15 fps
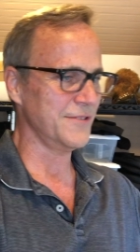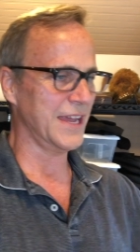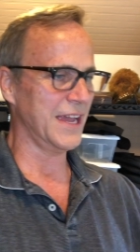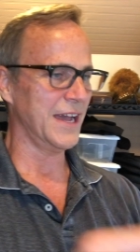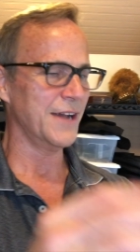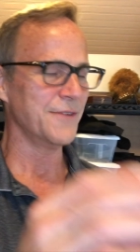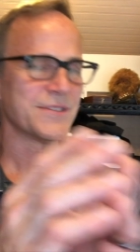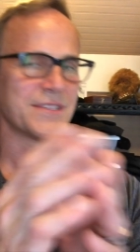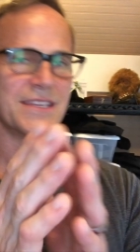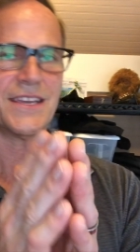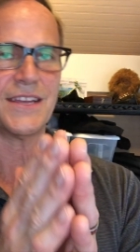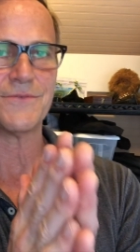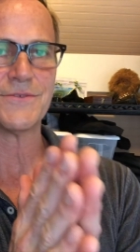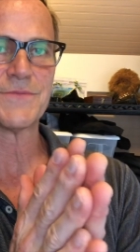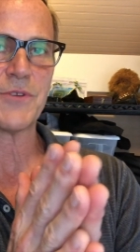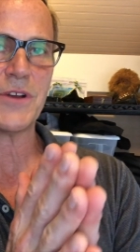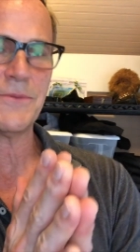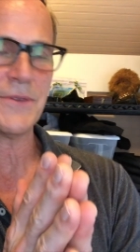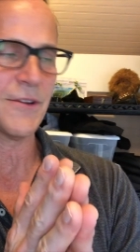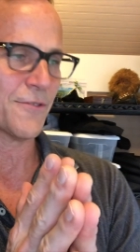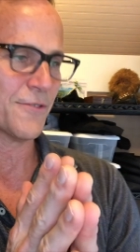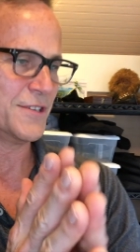Yeah, I was thinking it was
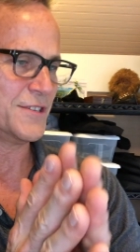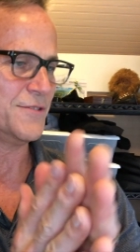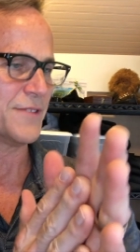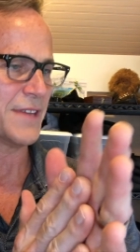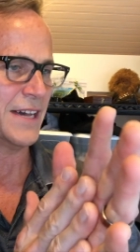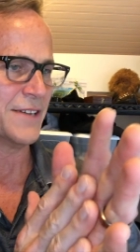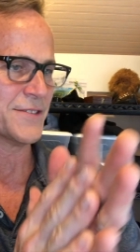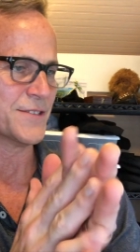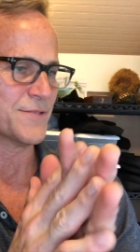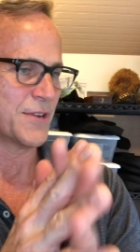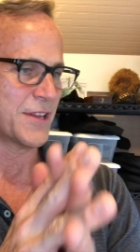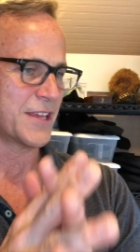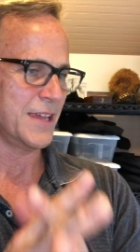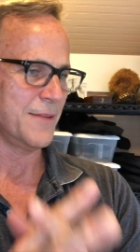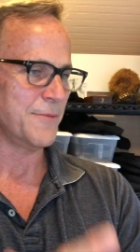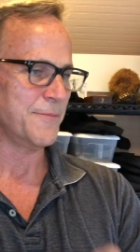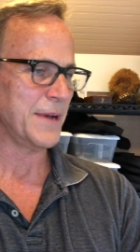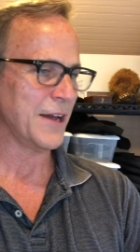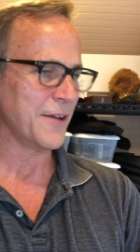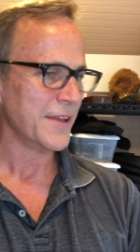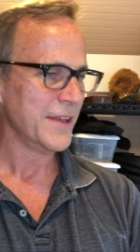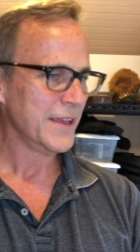probably early 2000s when it came
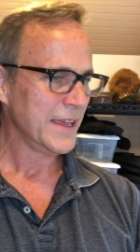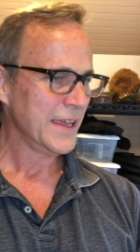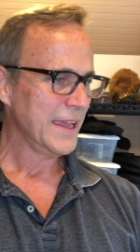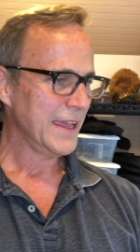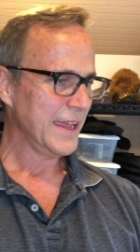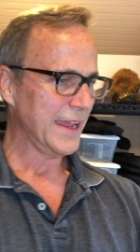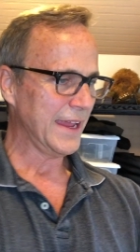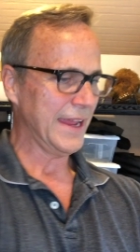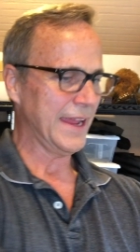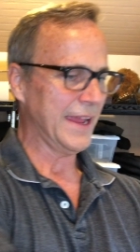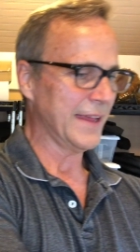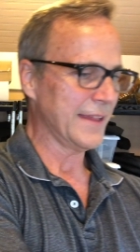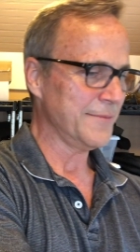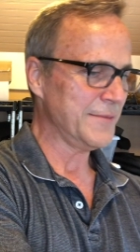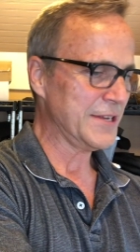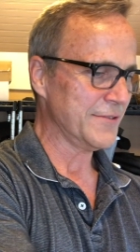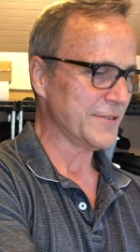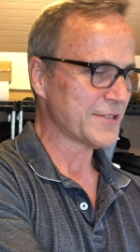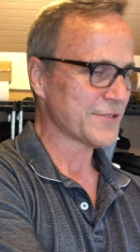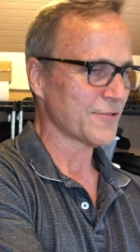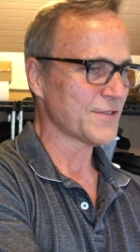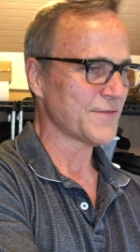about. And let me do a
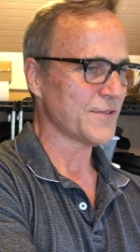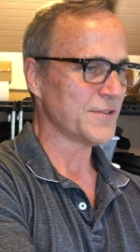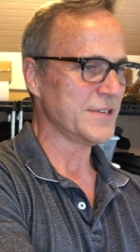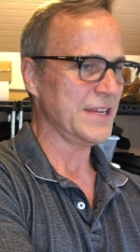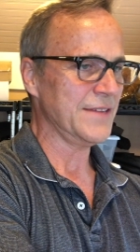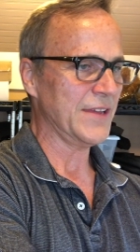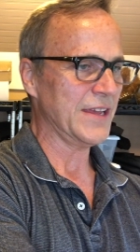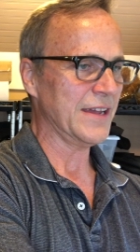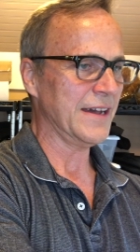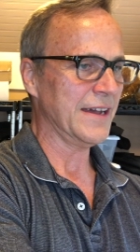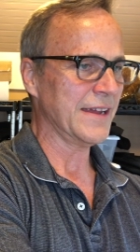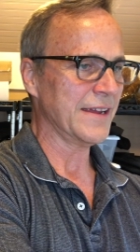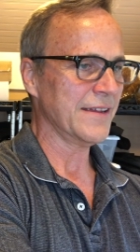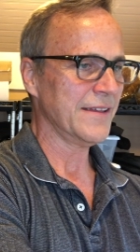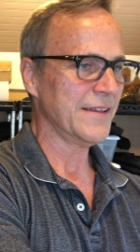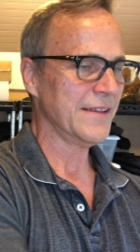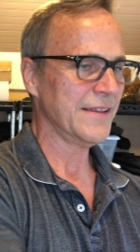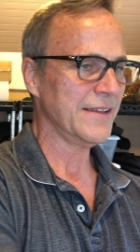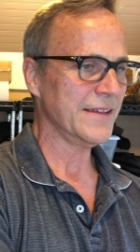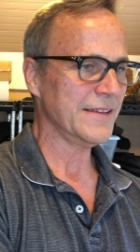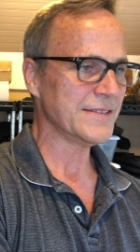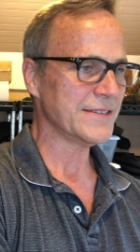search for DVI
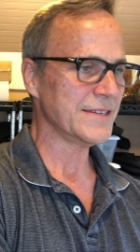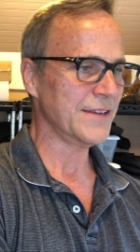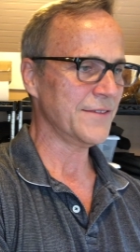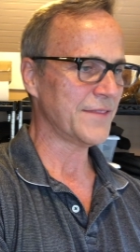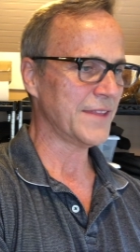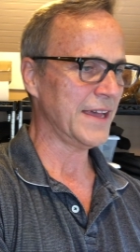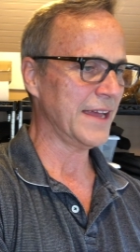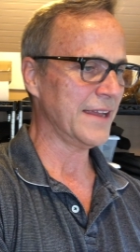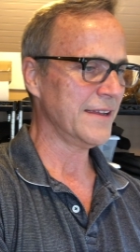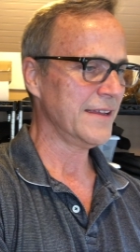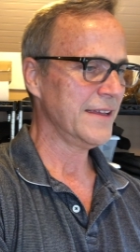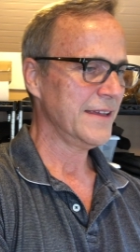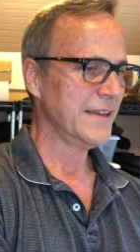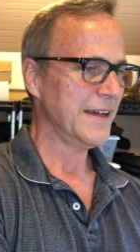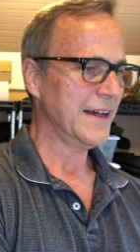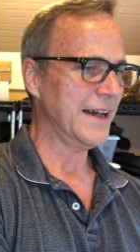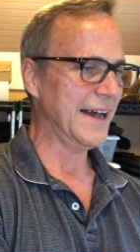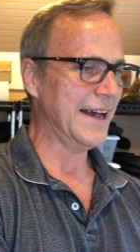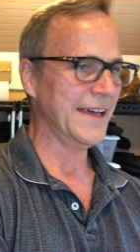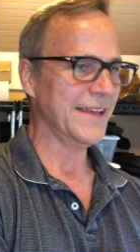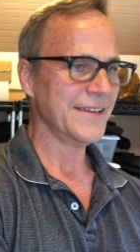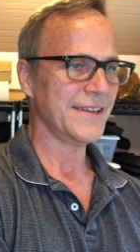and see if that.
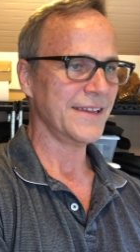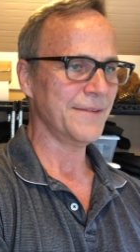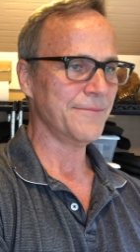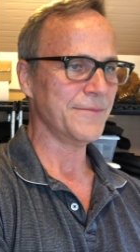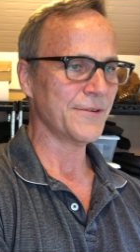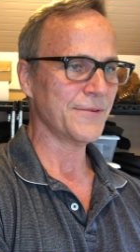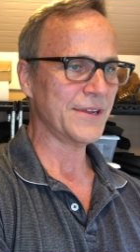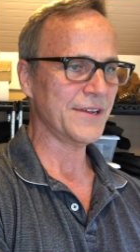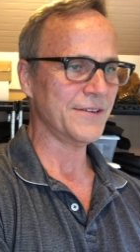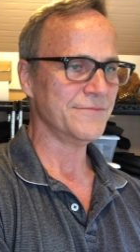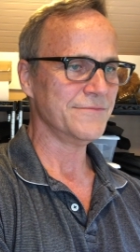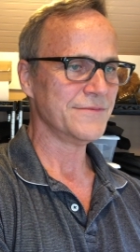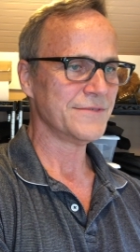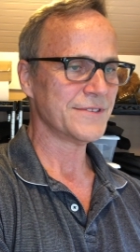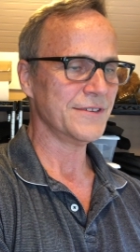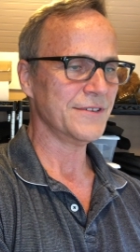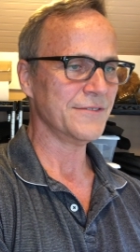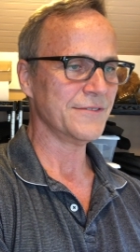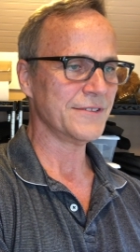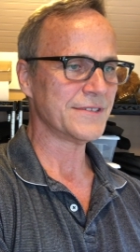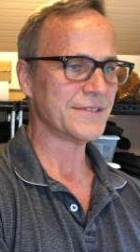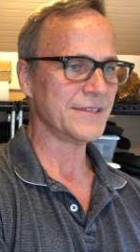Ah, yep, there we go. So
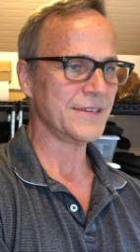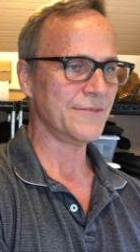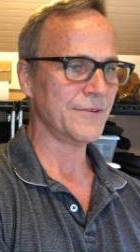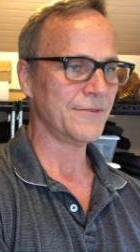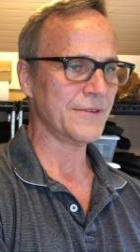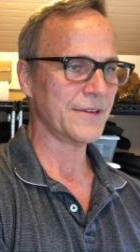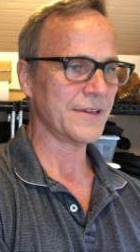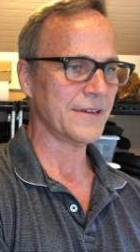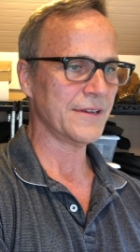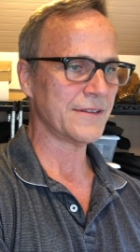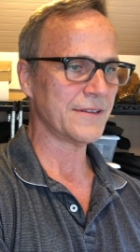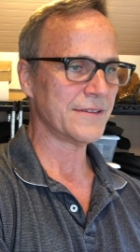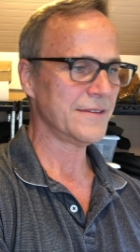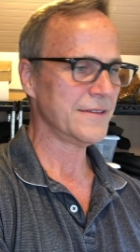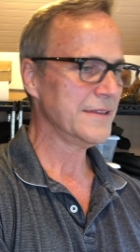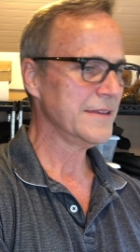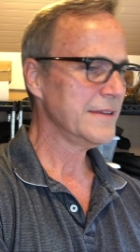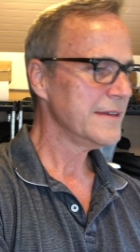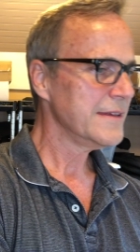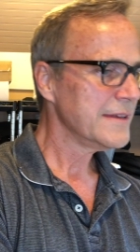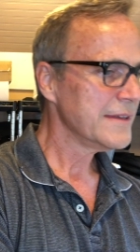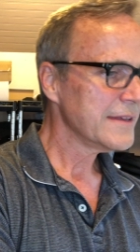let's see what we got.
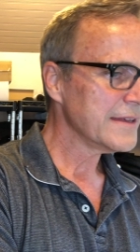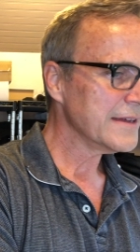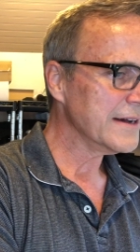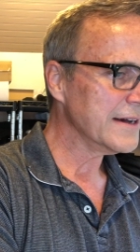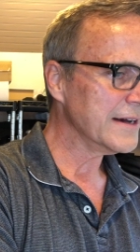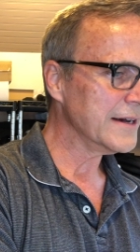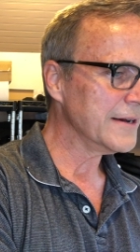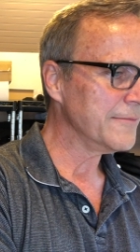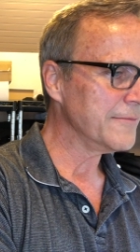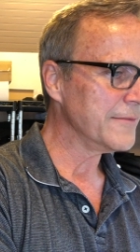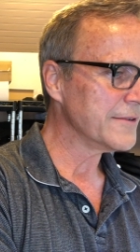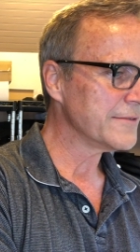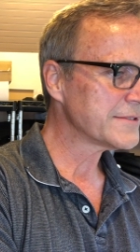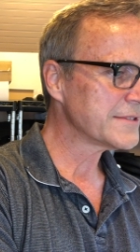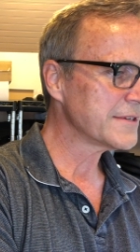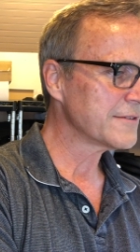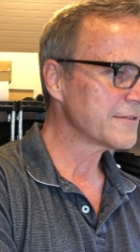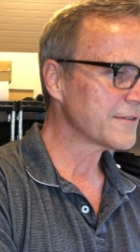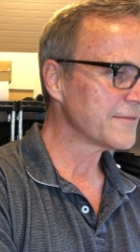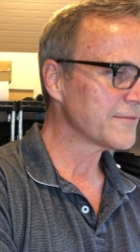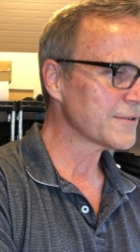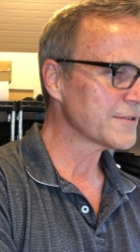Um, no signal
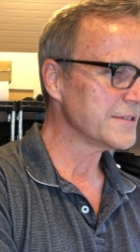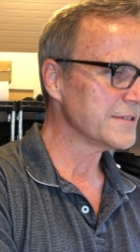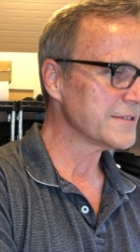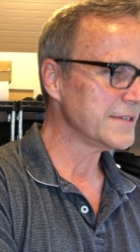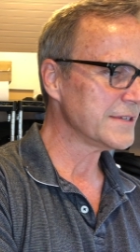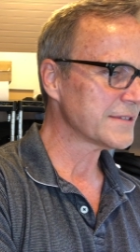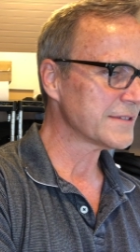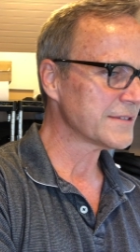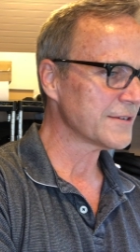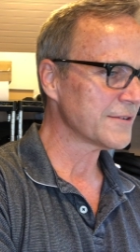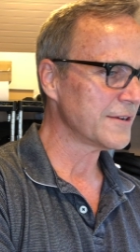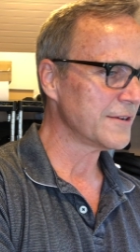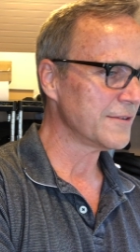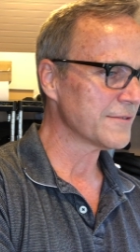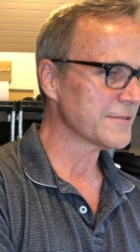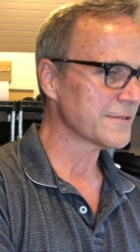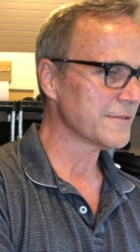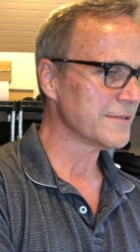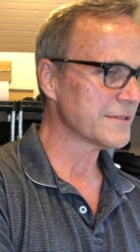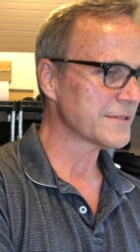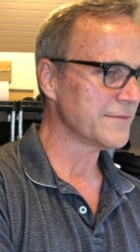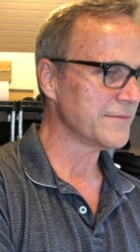conversion is necessary, nor is there
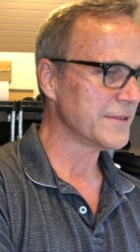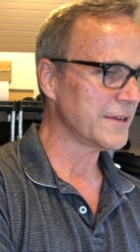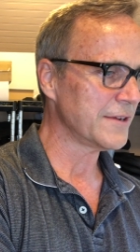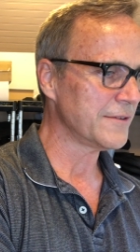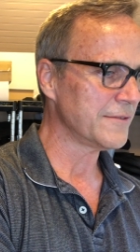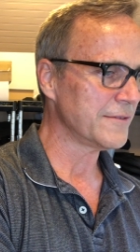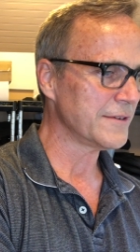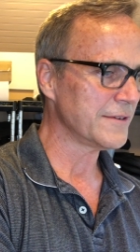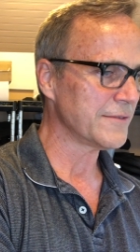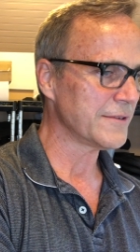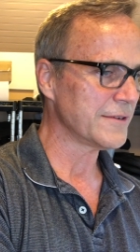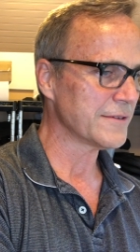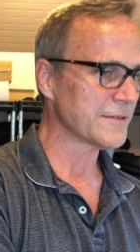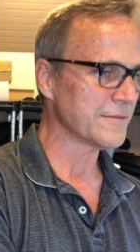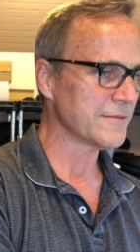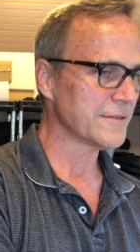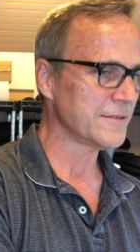loss of video and even enter.